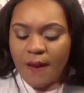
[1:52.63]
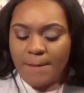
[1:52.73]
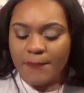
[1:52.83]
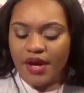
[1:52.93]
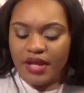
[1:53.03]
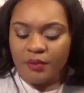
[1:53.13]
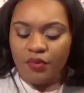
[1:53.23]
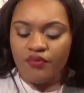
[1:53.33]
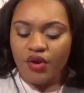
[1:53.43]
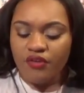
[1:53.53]
But
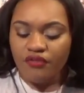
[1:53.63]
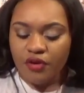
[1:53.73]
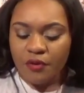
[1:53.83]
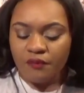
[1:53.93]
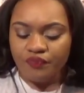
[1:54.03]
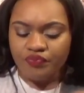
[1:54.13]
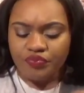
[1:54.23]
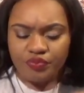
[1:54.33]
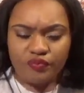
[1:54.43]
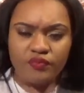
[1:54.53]
moving on from
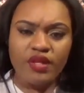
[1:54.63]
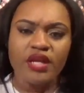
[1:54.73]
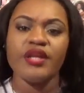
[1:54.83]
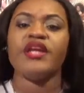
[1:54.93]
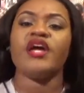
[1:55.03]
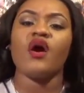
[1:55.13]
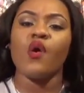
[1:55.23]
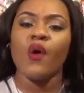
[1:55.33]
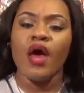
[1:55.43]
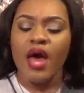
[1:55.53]

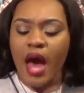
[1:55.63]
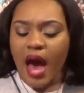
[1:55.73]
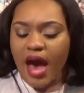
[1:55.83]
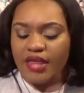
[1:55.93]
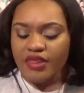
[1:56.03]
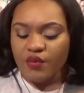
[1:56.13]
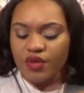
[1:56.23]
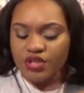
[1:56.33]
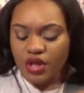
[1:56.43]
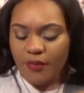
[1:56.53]
Ne-Yo, I then
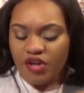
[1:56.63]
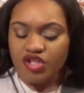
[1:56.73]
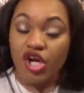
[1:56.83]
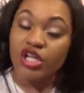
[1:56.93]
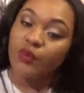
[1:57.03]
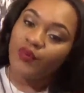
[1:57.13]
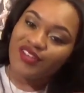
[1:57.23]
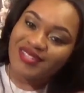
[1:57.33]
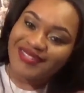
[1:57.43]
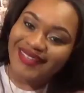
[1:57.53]
want to talk about Charlie
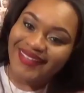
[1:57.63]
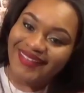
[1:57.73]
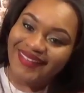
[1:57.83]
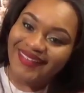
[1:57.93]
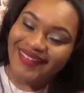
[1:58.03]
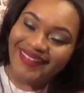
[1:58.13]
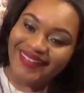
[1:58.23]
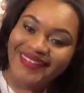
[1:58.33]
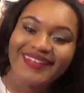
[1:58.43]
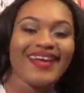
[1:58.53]

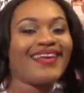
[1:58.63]
Wilson.